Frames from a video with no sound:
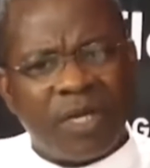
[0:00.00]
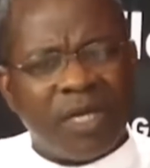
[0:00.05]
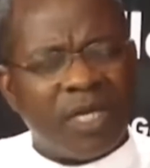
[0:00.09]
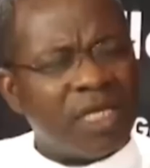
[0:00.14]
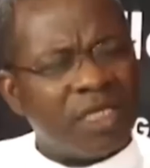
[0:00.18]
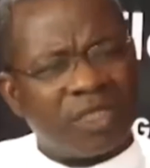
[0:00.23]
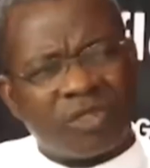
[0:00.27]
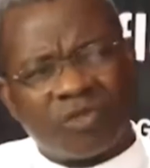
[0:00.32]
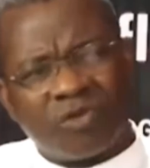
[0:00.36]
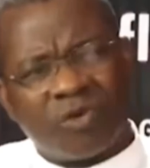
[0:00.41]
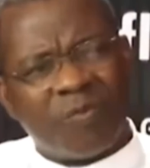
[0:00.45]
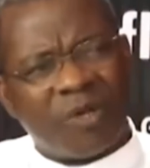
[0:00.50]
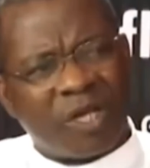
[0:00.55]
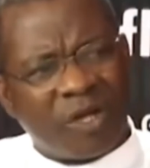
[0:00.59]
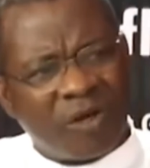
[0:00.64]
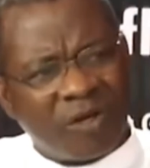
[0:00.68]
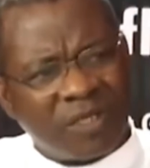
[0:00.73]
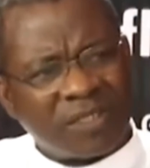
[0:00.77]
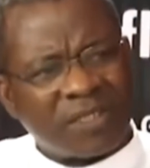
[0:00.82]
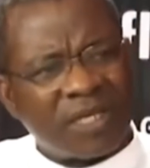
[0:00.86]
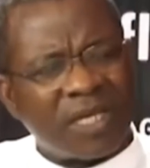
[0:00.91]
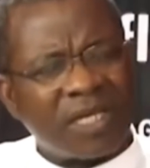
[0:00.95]
is to be
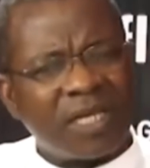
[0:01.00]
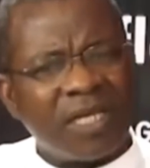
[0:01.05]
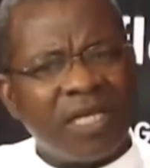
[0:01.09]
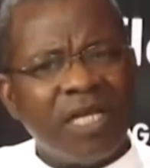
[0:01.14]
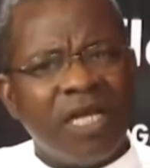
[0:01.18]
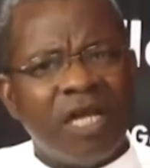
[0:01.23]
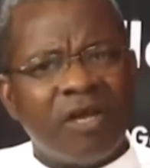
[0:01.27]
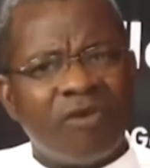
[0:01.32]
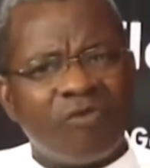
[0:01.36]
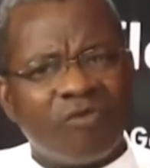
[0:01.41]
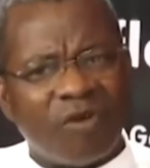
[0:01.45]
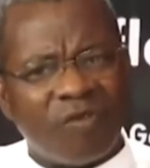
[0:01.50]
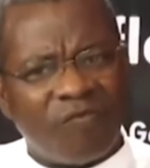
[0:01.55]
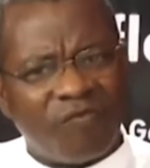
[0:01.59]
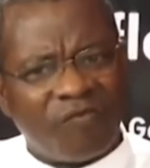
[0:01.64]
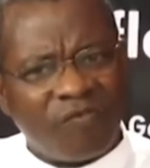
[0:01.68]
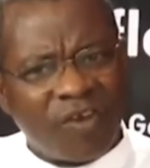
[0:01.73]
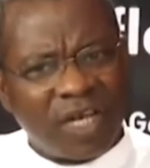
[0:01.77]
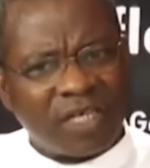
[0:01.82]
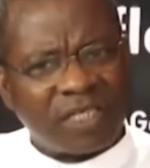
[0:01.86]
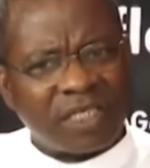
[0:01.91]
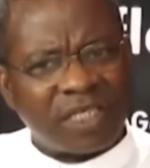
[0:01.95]
constantly
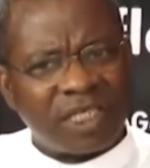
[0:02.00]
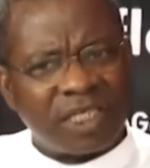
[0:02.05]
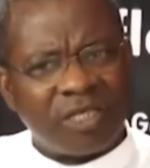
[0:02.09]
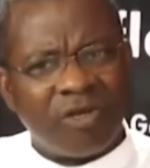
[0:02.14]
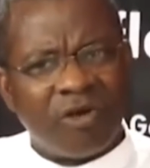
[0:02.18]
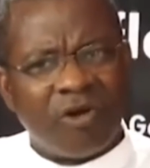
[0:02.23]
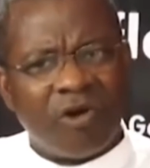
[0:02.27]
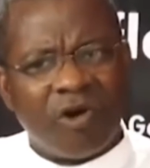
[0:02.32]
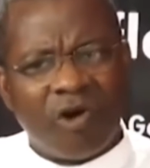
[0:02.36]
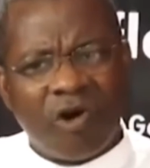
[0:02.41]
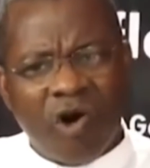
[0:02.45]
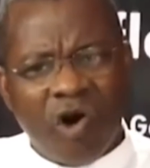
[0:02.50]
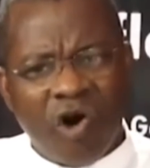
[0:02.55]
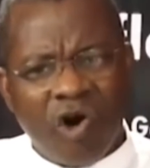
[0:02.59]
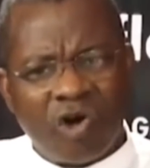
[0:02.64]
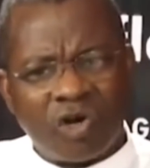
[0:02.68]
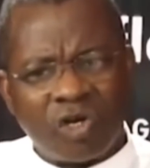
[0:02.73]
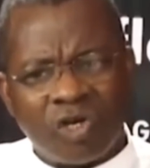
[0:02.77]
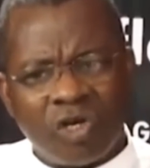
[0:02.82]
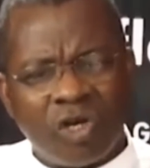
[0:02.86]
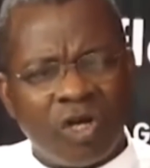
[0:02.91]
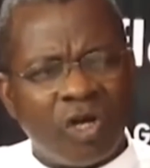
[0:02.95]
reflecting
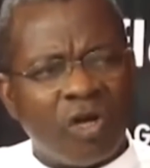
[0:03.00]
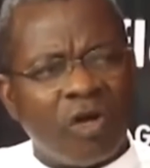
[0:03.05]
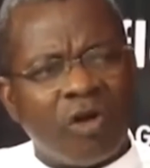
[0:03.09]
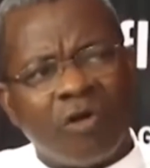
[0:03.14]
on